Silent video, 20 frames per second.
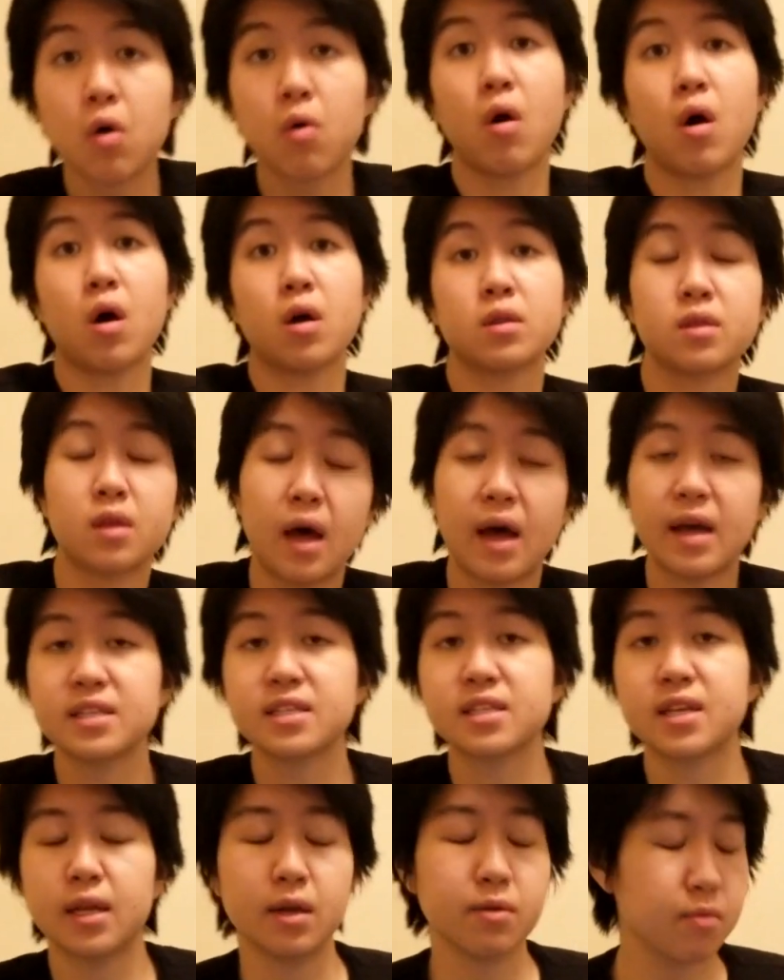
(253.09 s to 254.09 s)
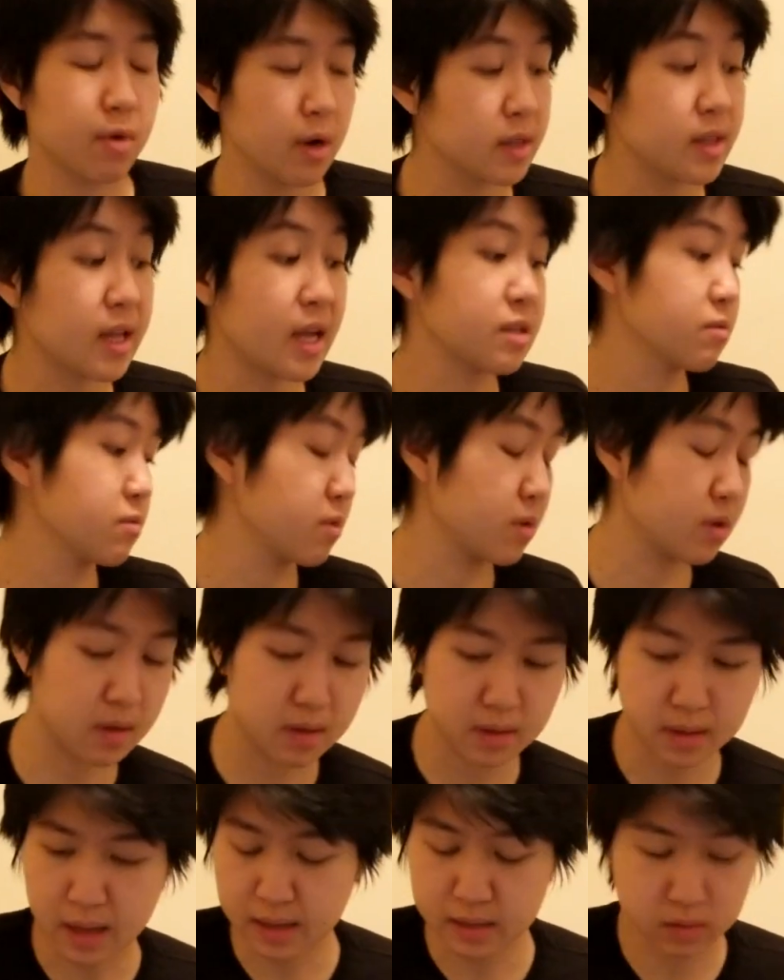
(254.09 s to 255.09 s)
on the ice skating rink.
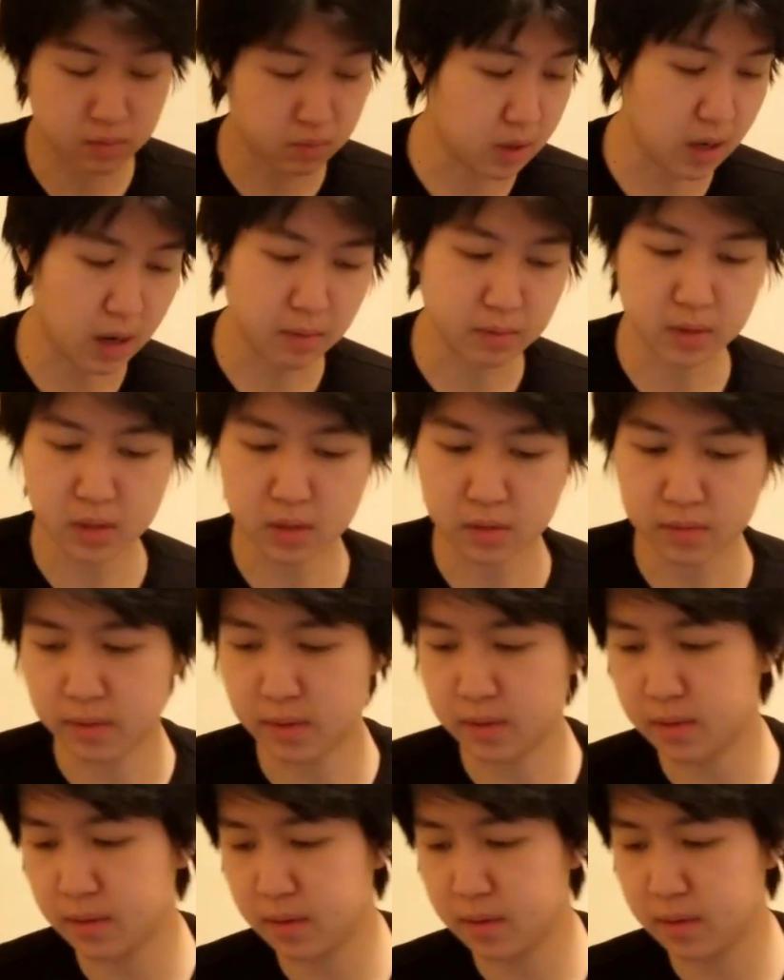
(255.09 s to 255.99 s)
That's what I was doing.